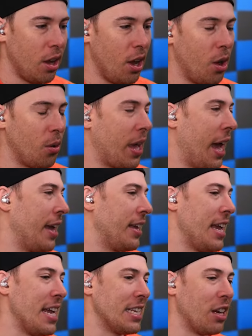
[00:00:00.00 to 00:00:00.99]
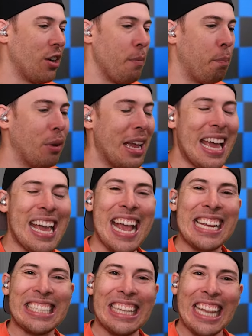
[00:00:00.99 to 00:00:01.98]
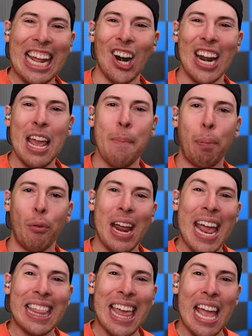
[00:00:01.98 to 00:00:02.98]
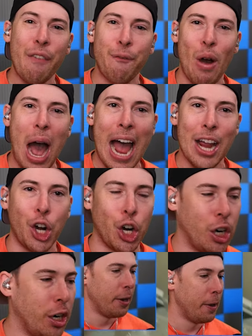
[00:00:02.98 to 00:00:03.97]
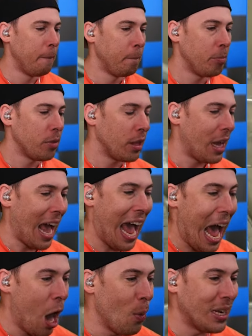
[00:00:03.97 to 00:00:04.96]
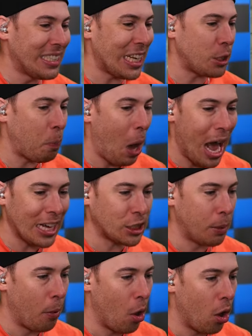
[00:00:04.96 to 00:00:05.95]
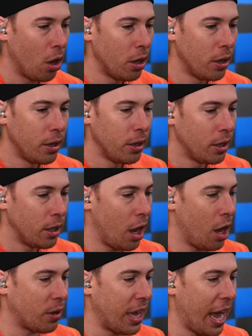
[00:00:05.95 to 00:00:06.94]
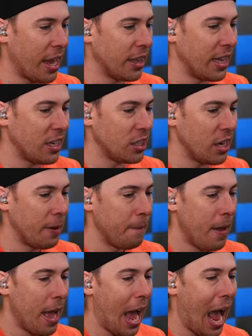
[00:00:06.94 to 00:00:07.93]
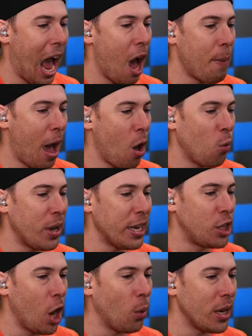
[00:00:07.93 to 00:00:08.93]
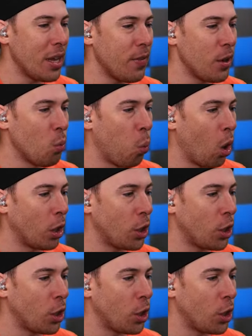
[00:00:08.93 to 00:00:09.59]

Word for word: Okay, he's literally... He's literally breathing fire. How is this possible? Okay, listen. How about we don't even work,